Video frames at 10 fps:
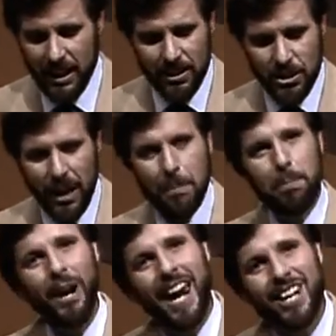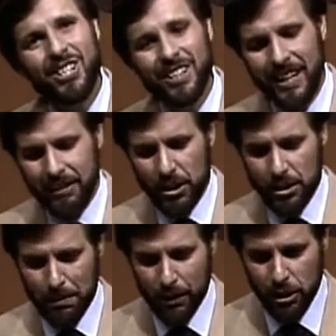Celebration gives
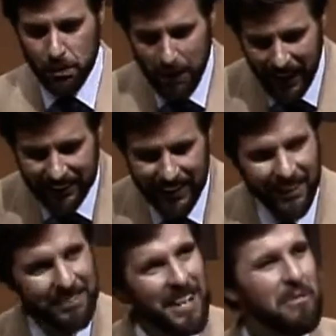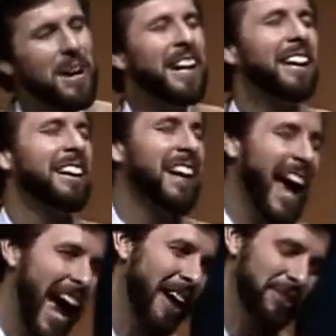us perspective. We can
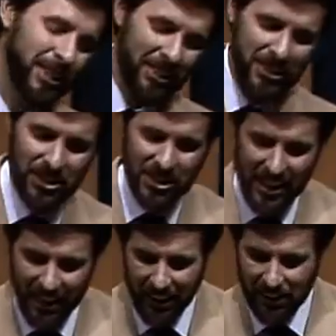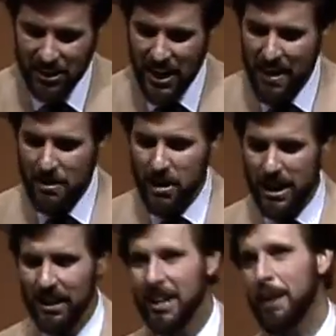laugh at ourselves. We
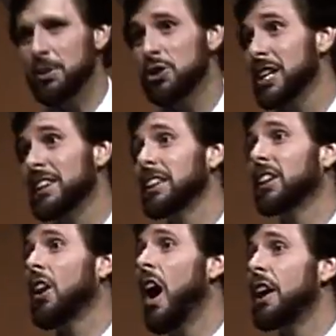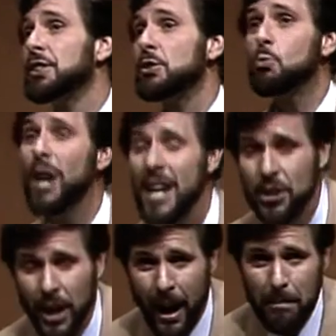can come to see that the causes we
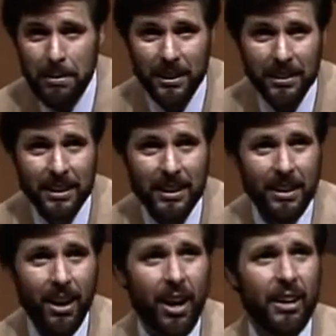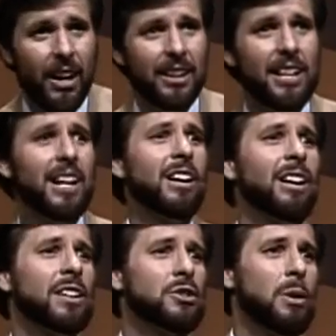champion are not
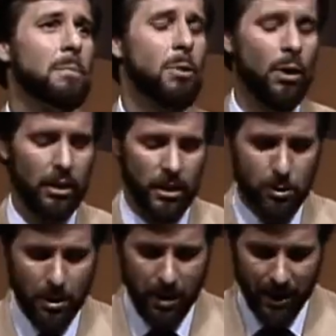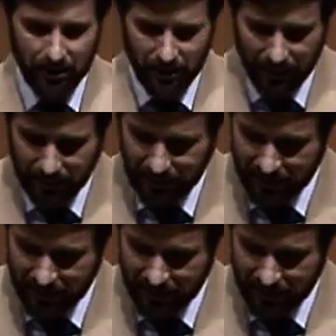nearly so important as we might think.